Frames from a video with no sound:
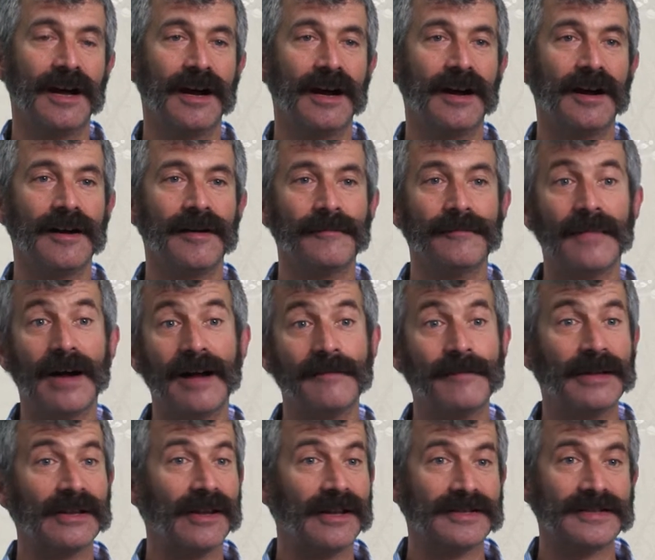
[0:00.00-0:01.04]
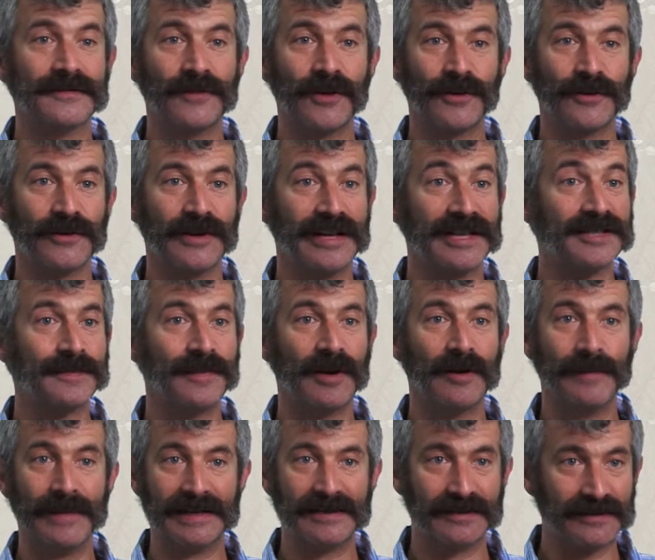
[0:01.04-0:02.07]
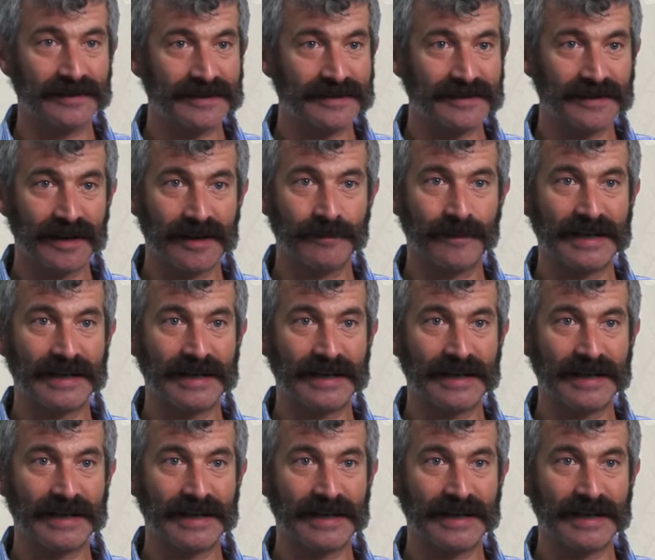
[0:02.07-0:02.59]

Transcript: Um, I've met lots of other experimentalists like